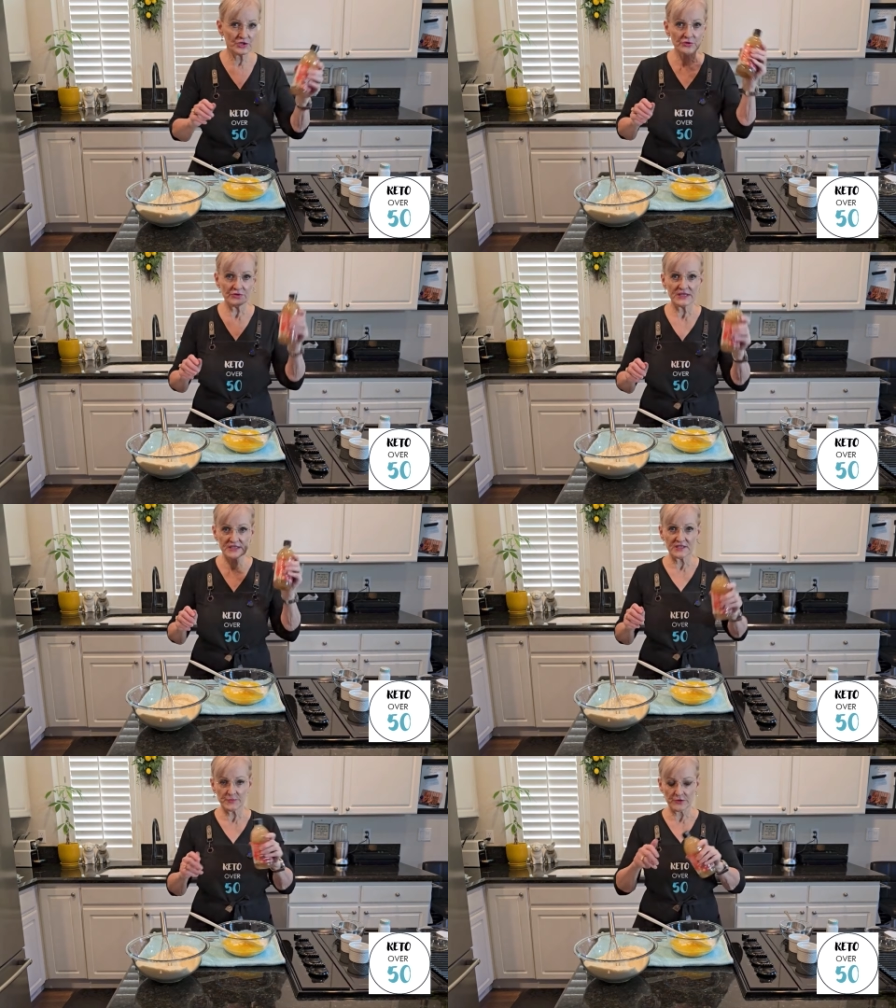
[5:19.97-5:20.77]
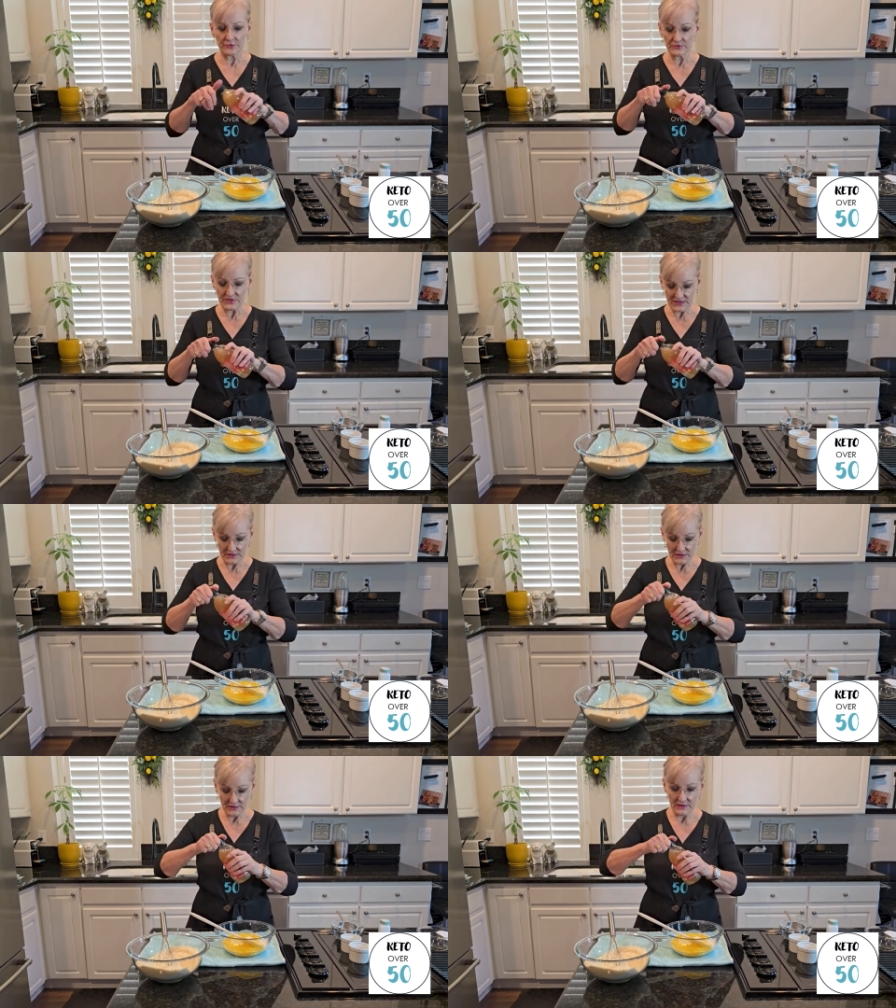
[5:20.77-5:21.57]
2 teaspoons
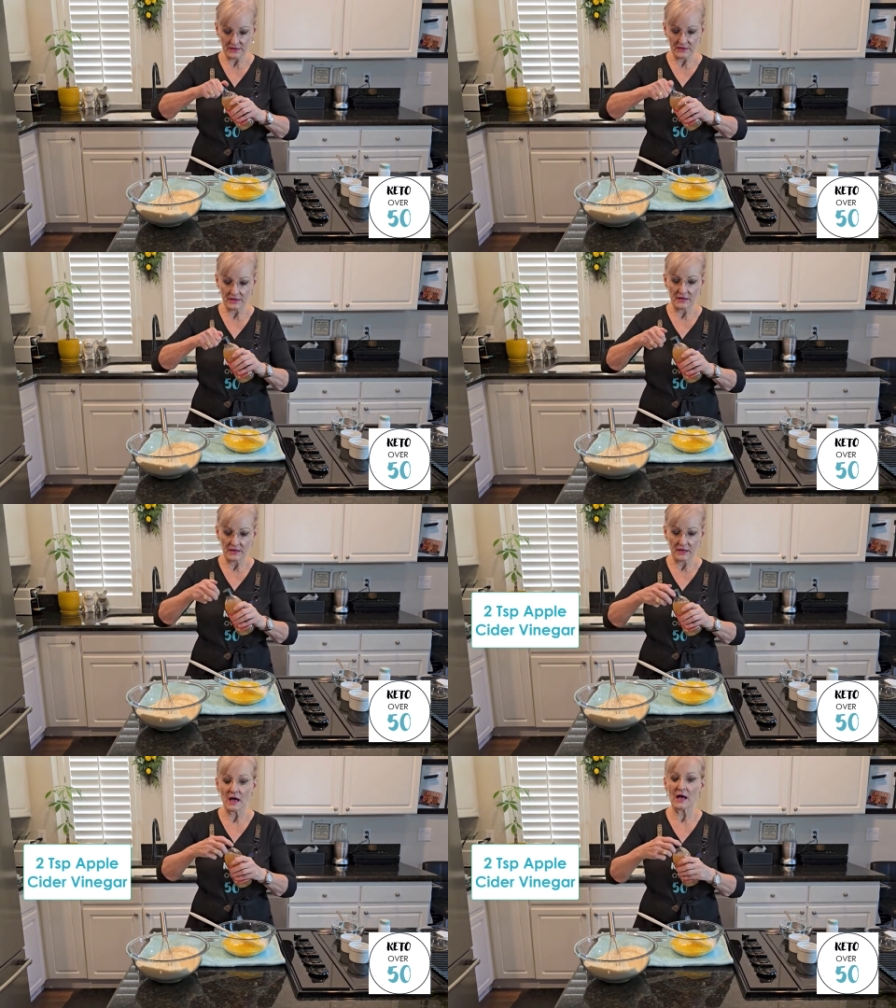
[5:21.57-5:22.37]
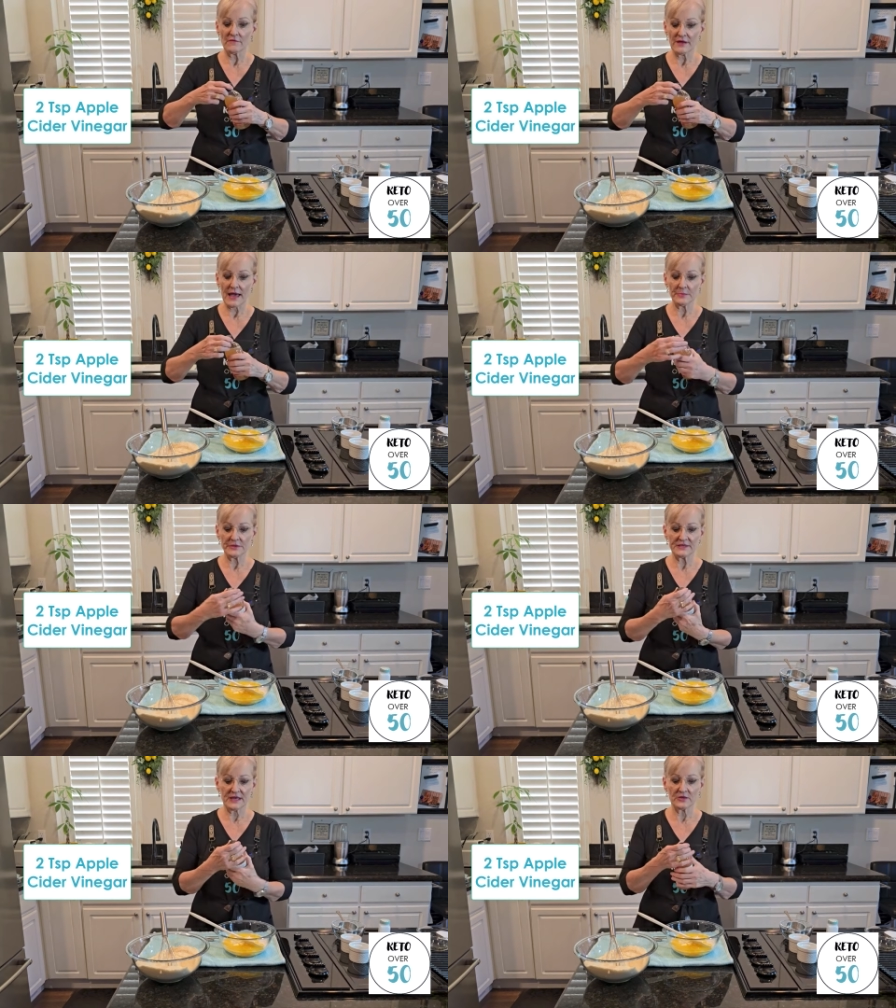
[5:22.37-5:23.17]
of apple
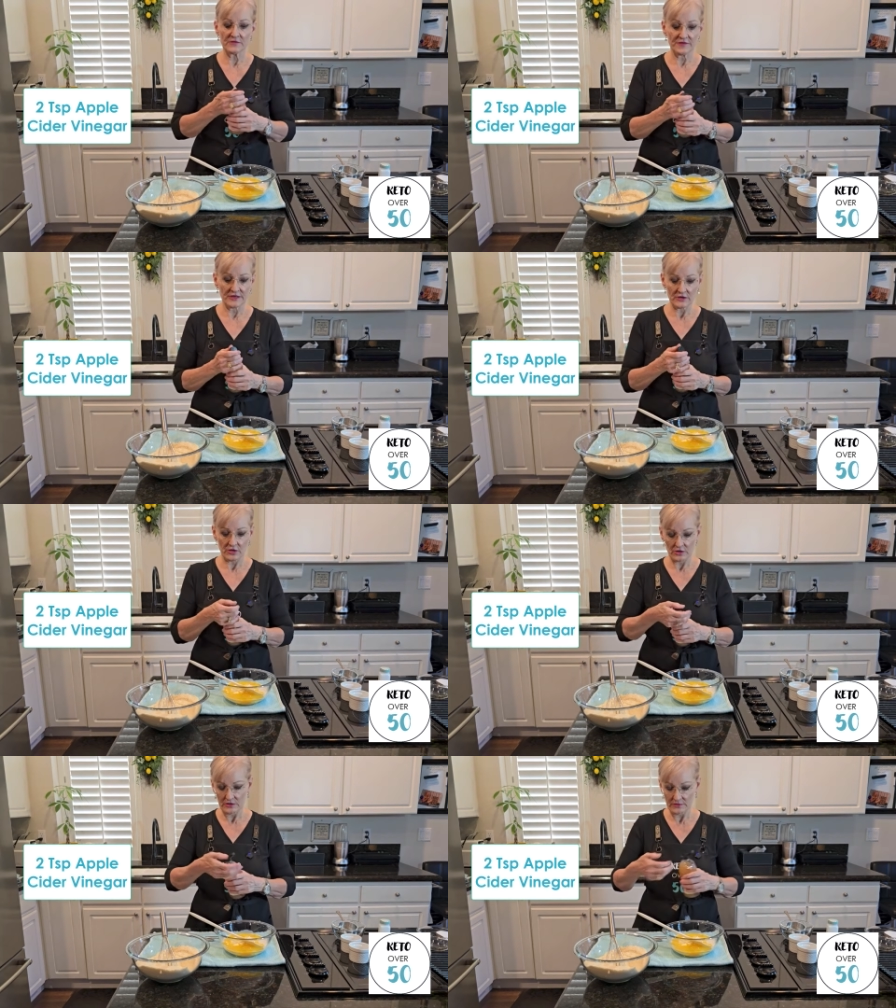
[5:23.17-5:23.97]
cider vinegar.